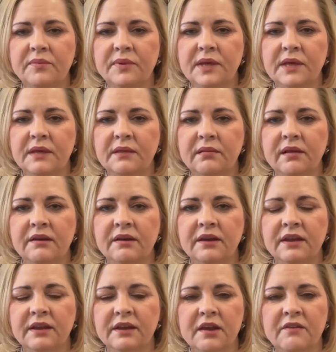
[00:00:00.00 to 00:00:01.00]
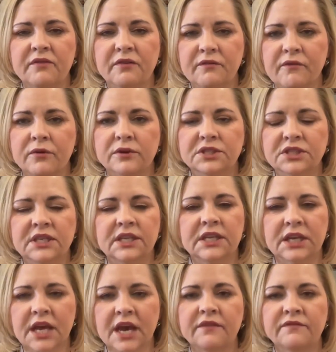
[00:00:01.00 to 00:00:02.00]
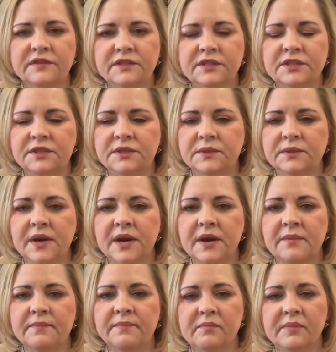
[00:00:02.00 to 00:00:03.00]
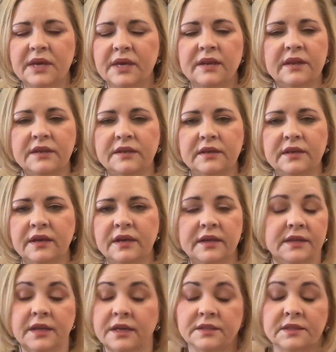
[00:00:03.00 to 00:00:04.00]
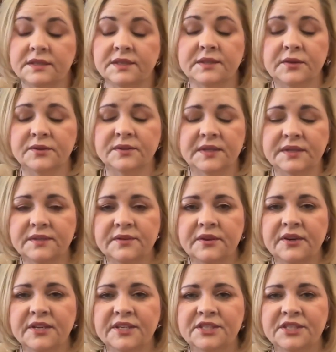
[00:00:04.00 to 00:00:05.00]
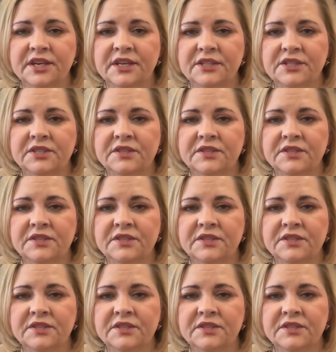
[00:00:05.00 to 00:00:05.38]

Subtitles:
be lucky enough or fortunate enough to be an associate circuit judge